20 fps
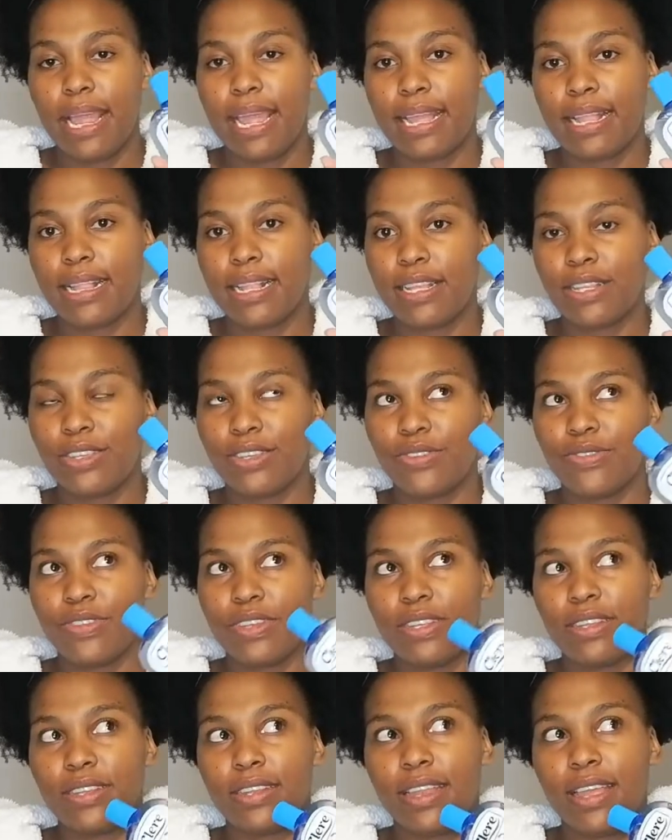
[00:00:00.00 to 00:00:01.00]

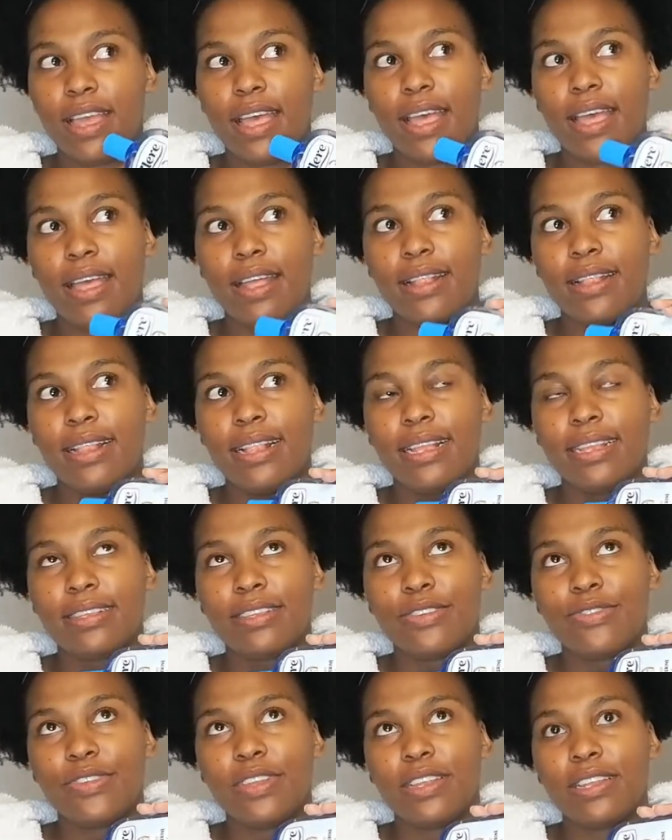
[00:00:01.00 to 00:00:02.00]
Clazarine.
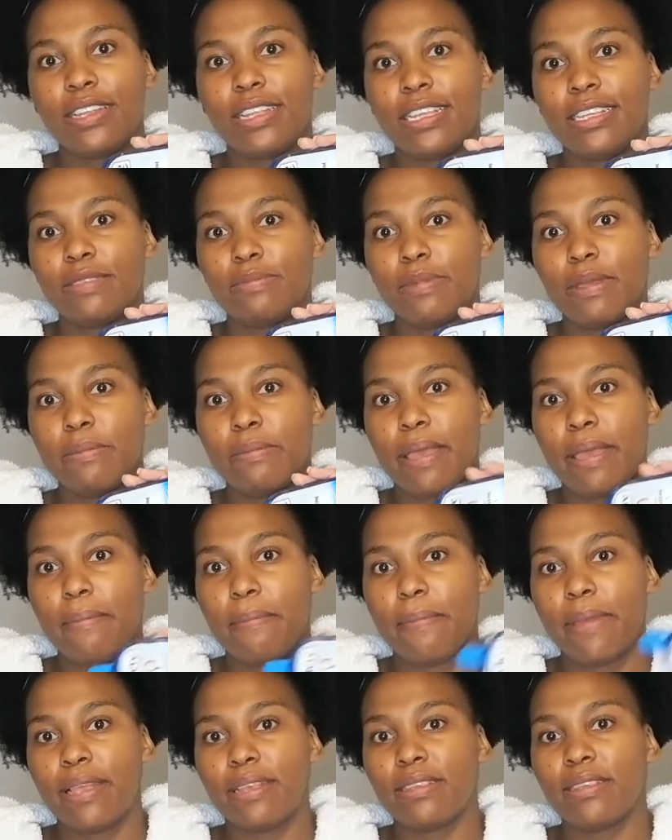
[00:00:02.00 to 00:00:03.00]
Clazarine has been my
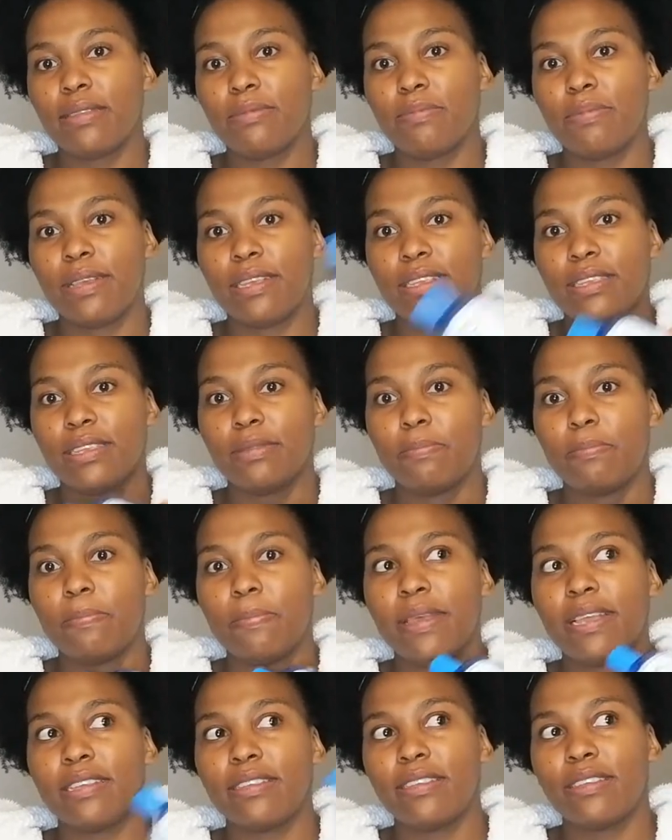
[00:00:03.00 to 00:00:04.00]
best
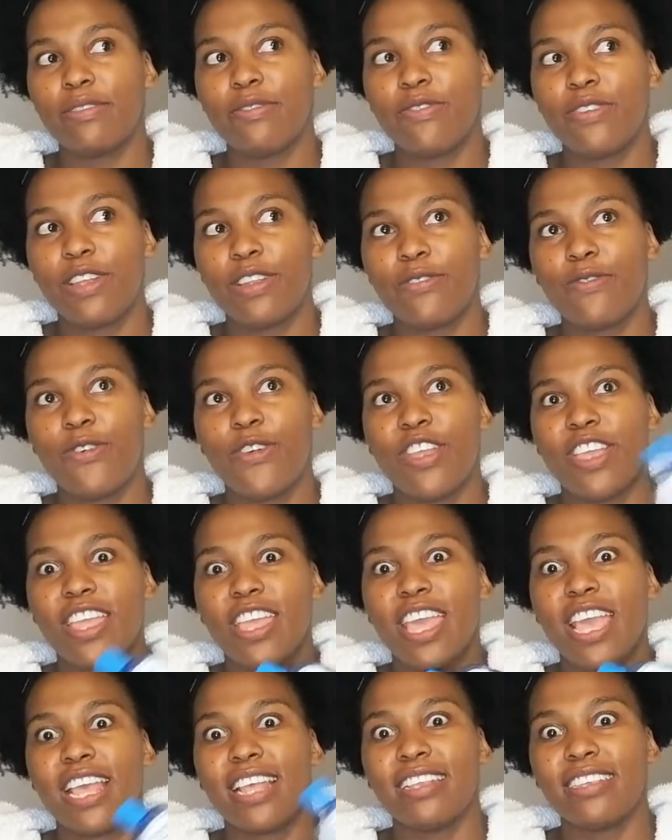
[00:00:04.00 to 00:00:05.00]
friend for
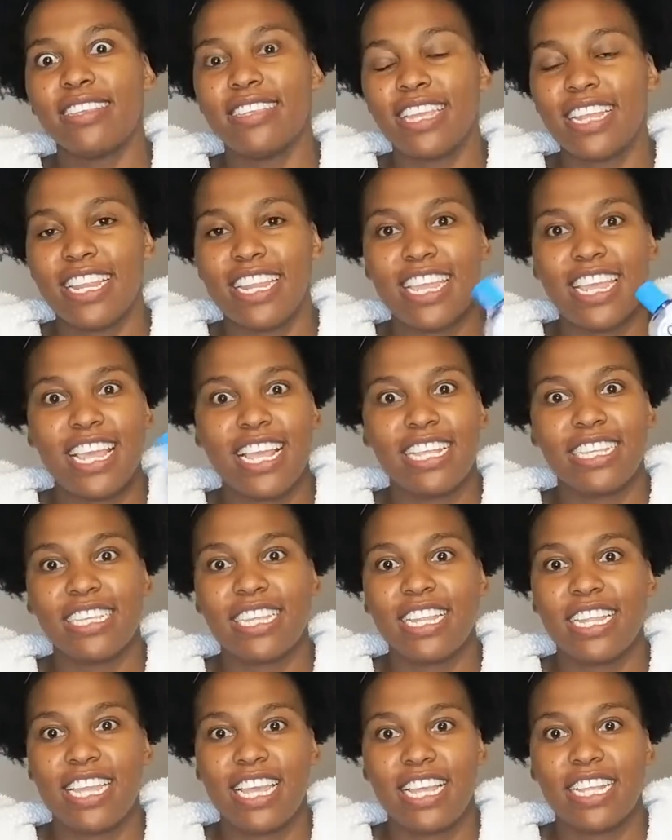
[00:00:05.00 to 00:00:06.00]
years and years
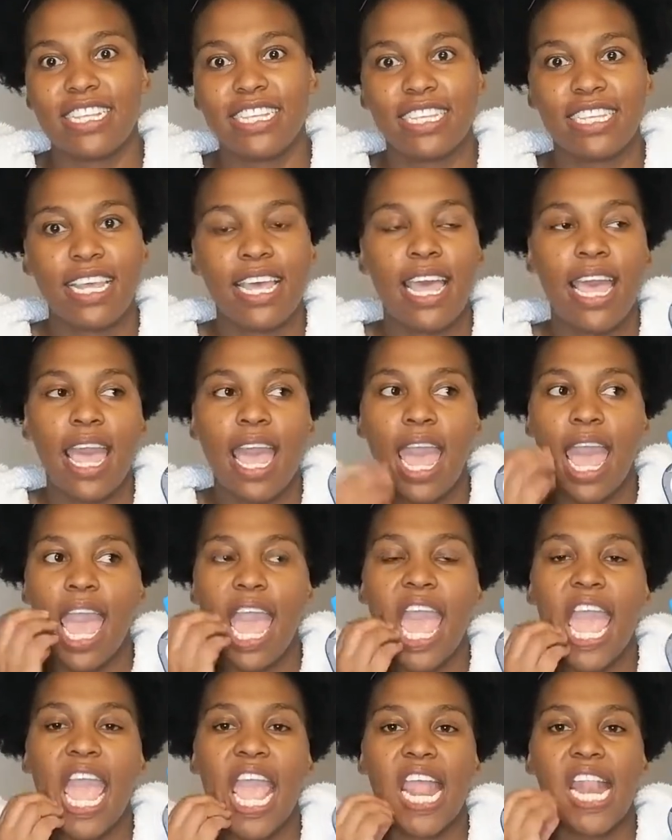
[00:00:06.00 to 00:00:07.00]
and years.
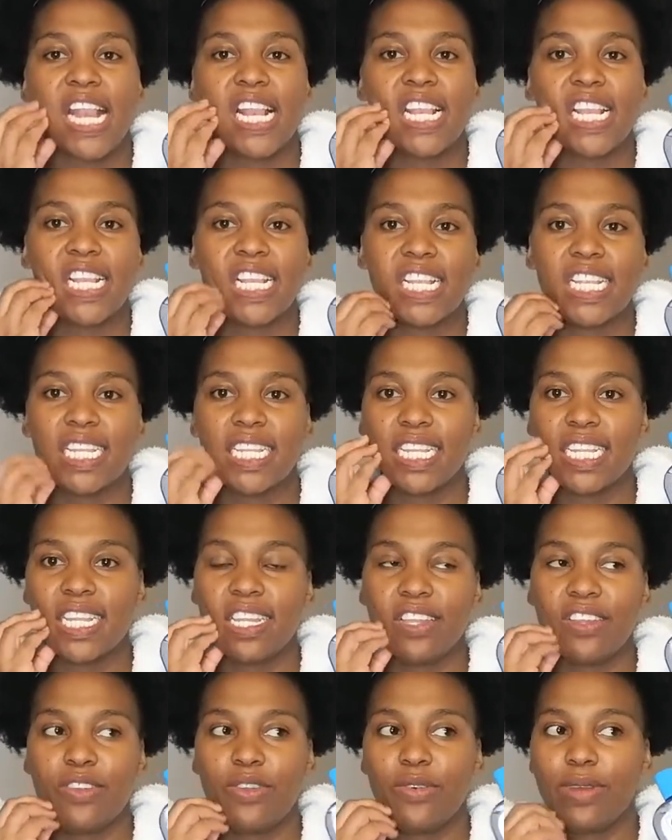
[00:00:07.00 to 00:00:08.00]
And
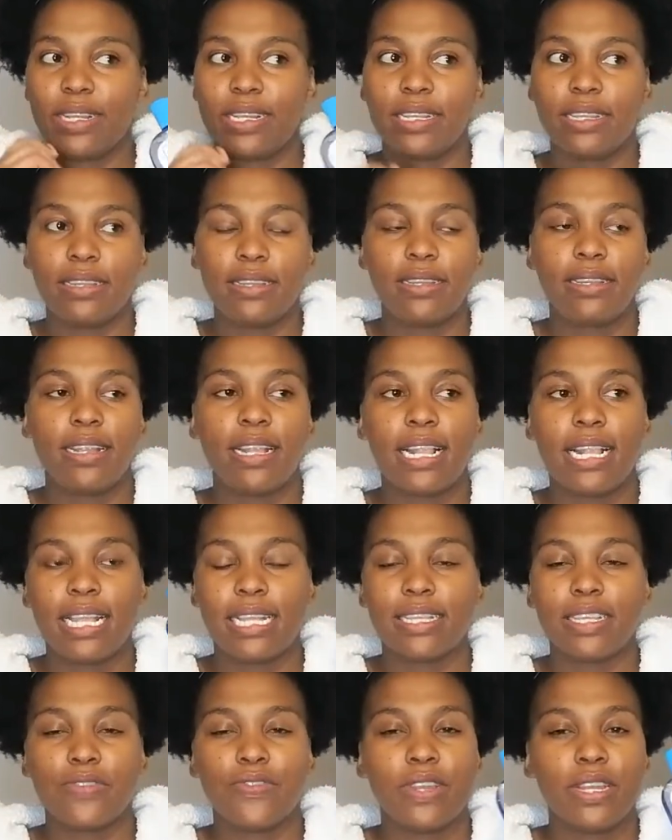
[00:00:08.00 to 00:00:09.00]
you know what?
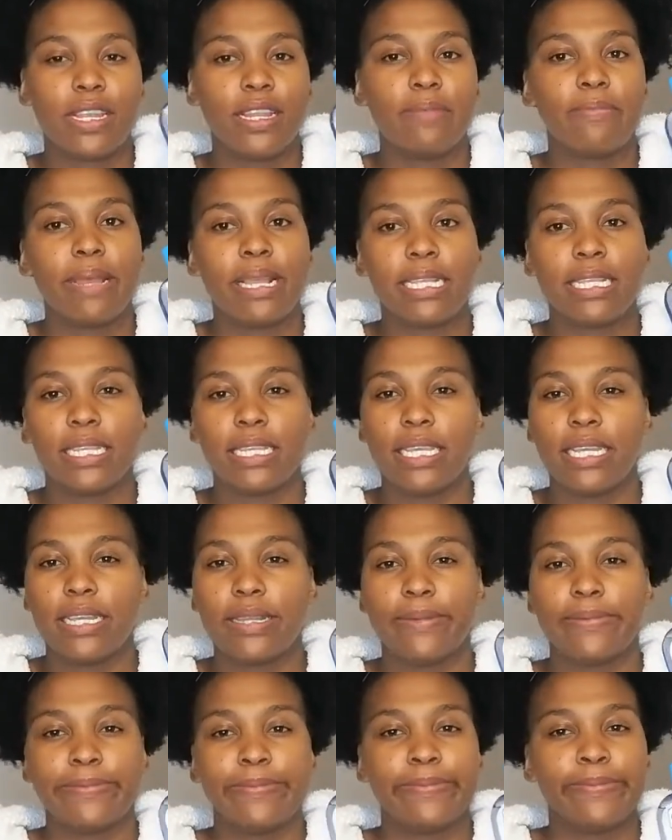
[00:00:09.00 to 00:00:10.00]
Clazarine in my
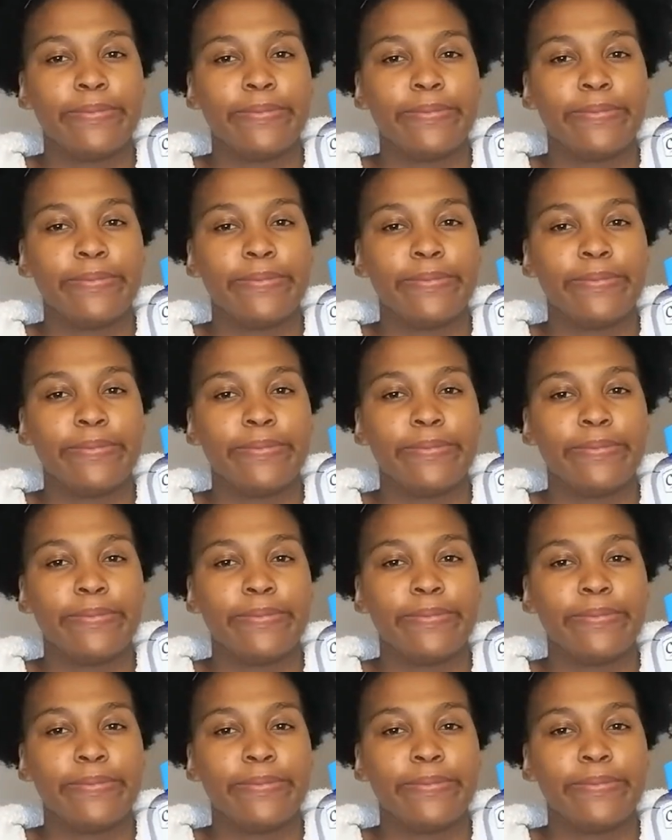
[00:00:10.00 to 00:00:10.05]
skin.